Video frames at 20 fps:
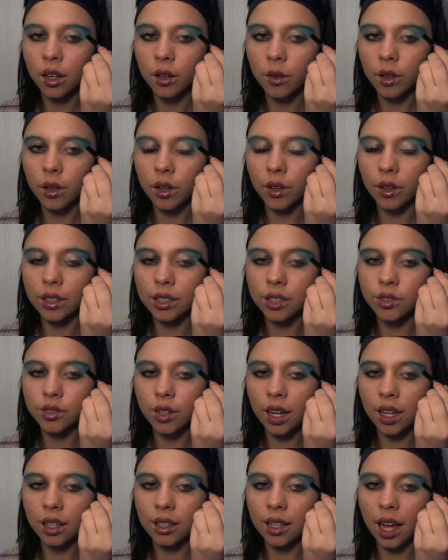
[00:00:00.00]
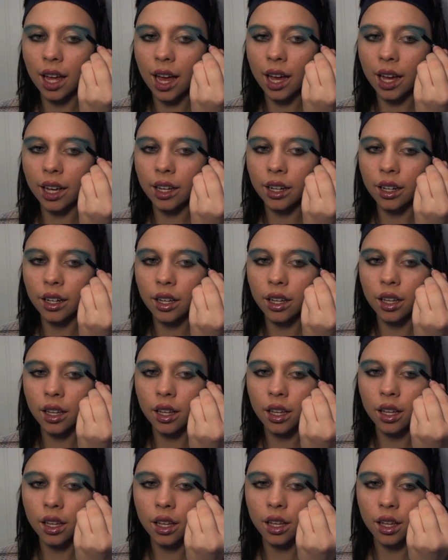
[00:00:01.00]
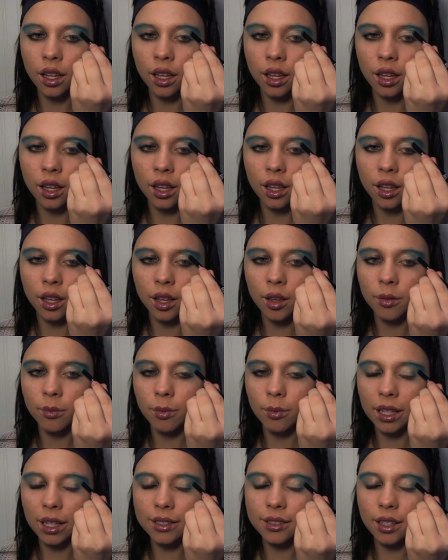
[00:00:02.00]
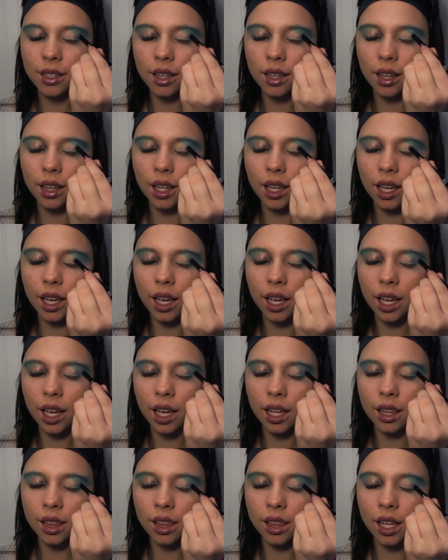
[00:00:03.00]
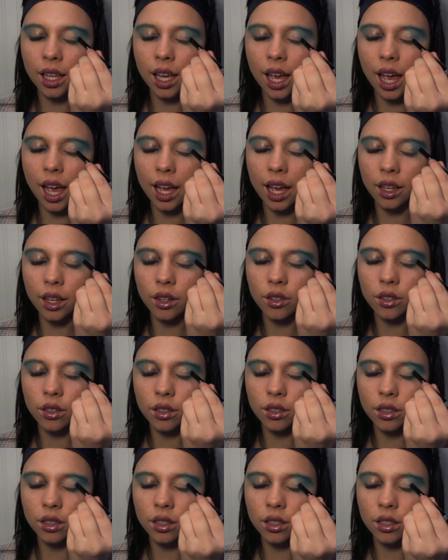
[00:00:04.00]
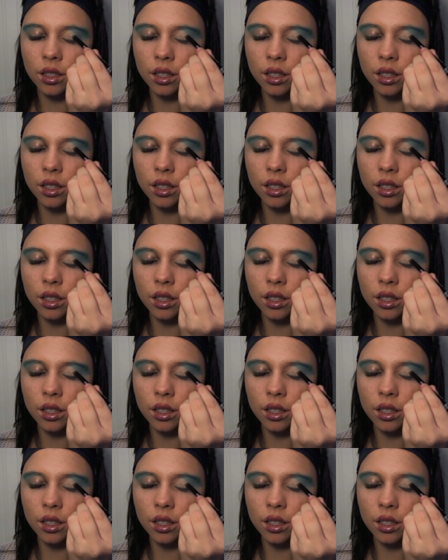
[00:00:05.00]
we're going to draw a line basically in the angle